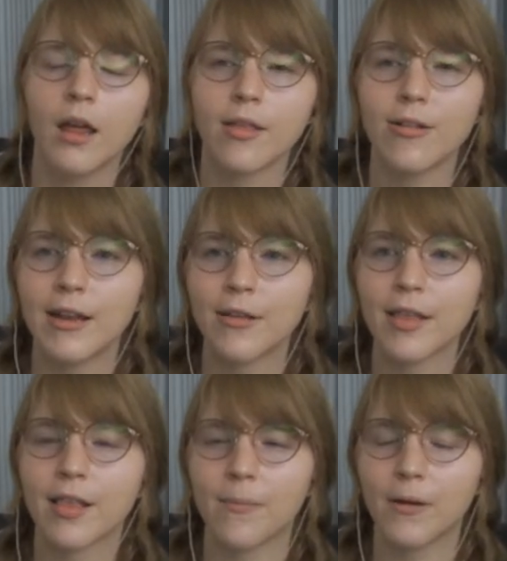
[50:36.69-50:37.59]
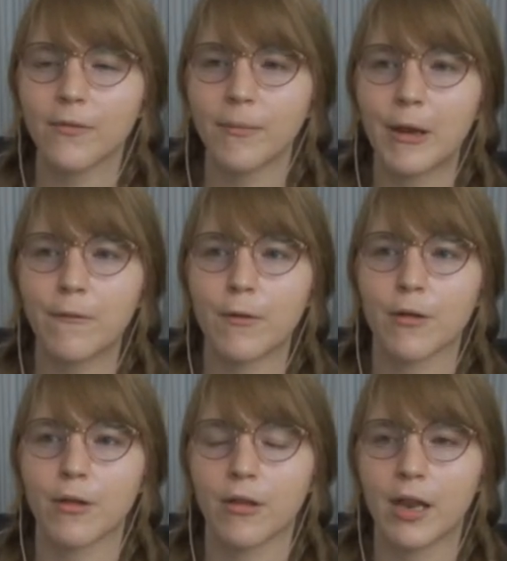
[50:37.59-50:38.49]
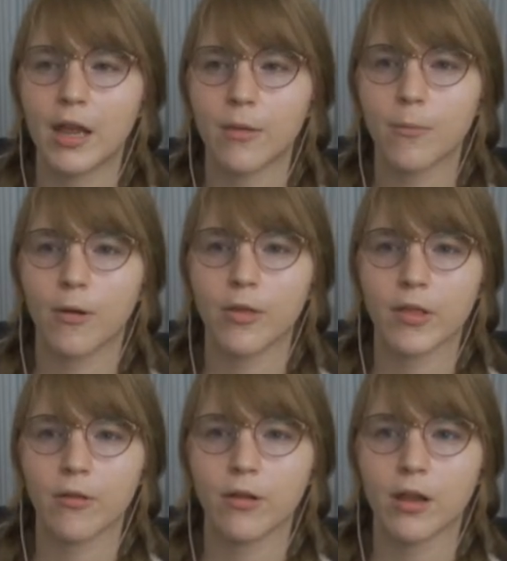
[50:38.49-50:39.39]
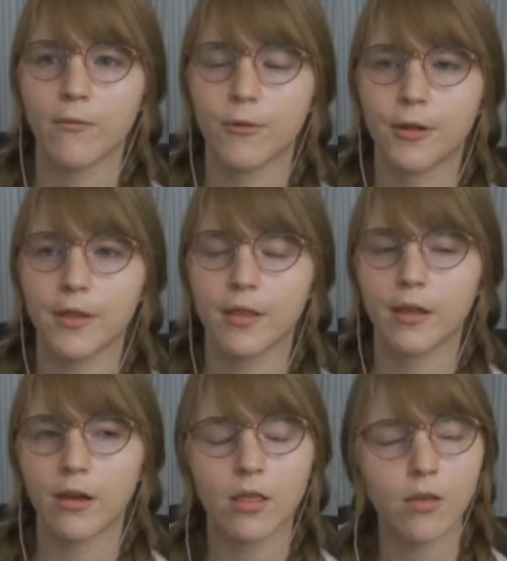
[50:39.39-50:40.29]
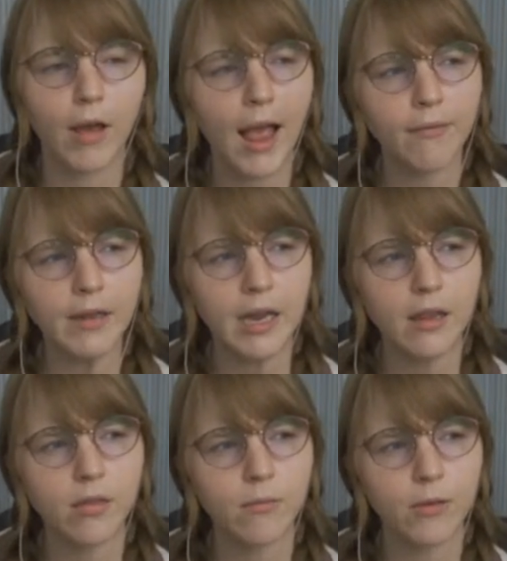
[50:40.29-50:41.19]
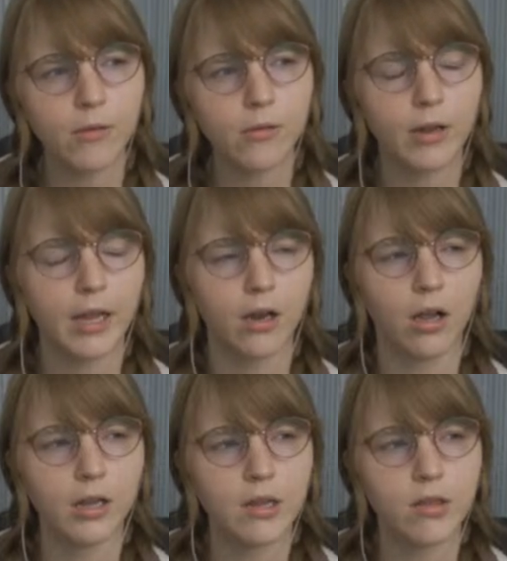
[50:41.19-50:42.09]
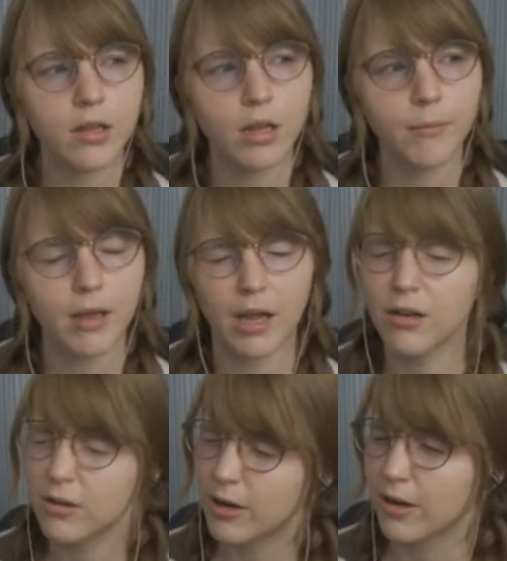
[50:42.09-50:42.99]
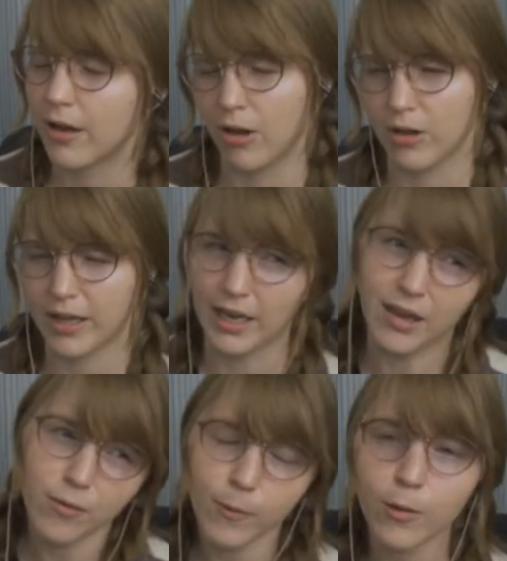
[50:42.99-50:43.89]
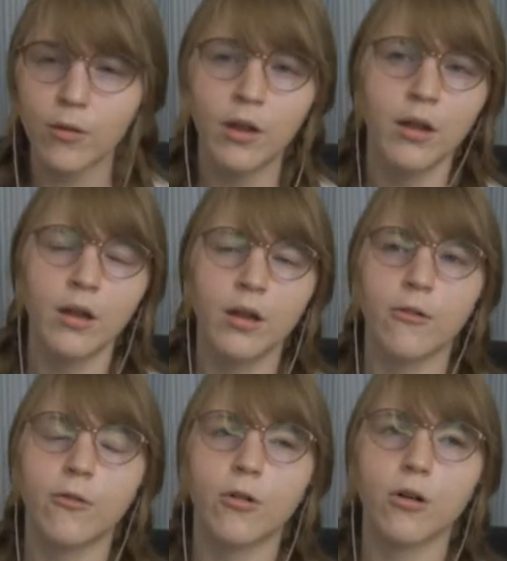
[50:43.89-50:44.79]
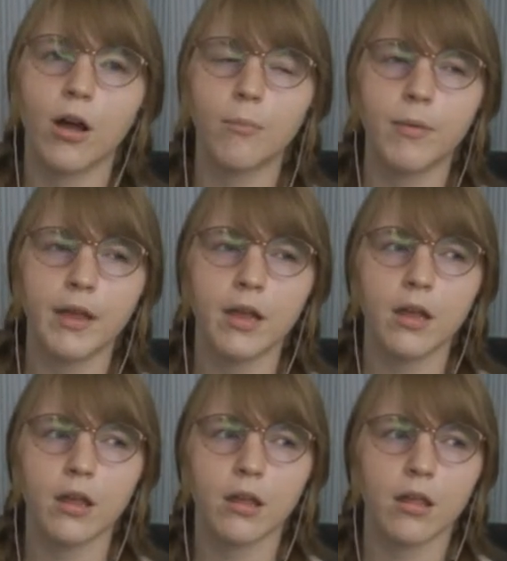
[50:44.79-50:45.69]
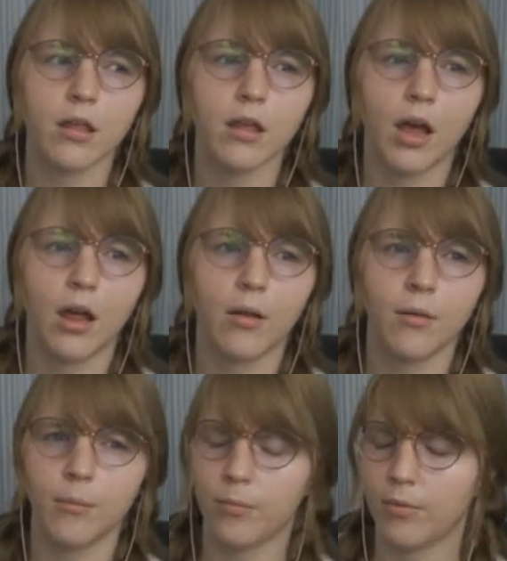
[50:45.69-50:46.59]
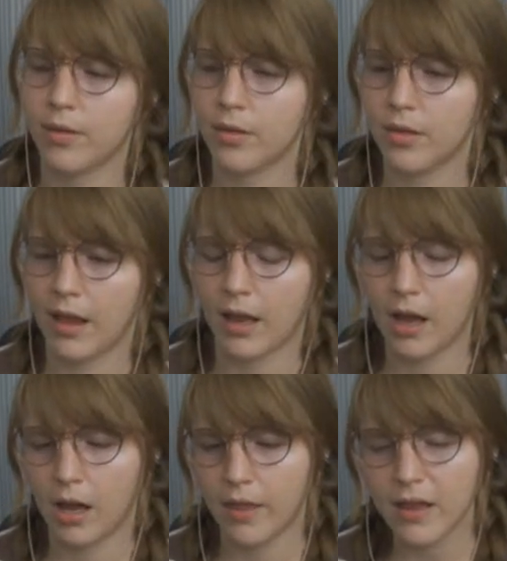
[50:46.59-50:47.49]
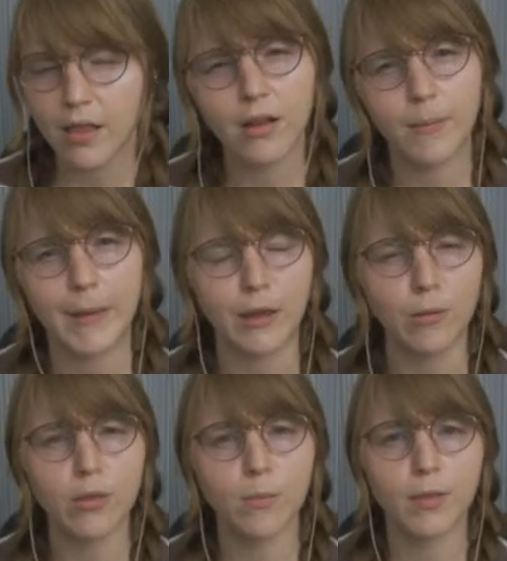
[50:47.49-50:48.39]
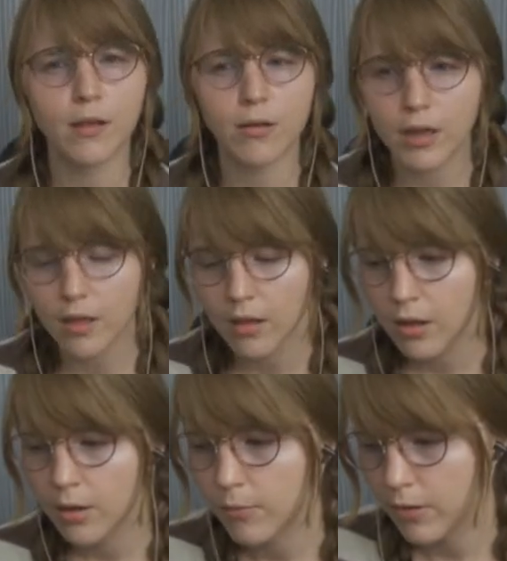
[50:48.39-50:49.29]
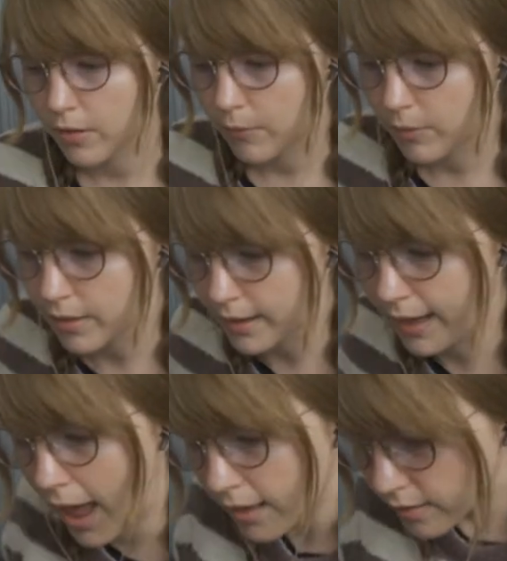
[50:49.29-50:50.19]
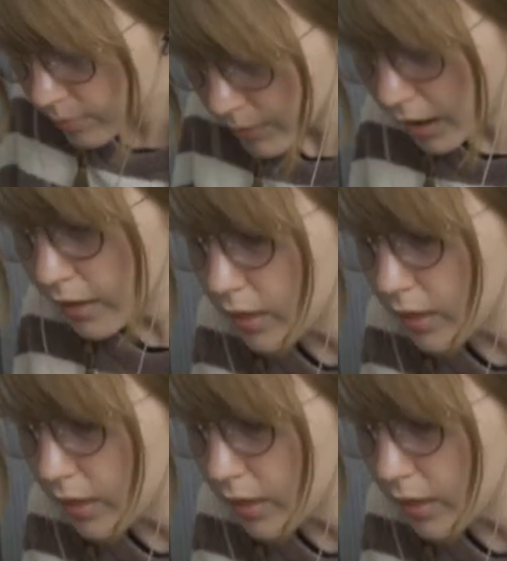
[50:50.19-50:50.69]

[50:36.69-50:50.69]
Toledo says, apart from interviews, are there any other projects you're looking forward this year? So I have an interview or like an audition coming. I don't know how to, like an interview for a big, like, I think it's going to be a YouTube series where they want to cast me, I